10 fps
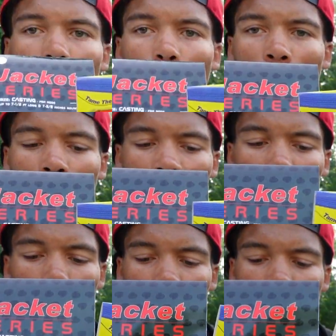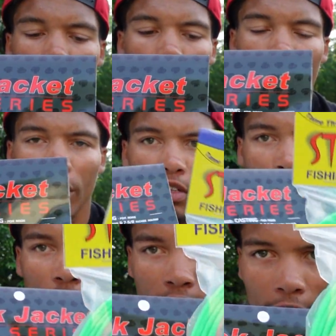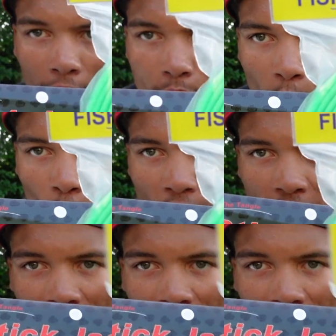One thing I want to note is, again, they both have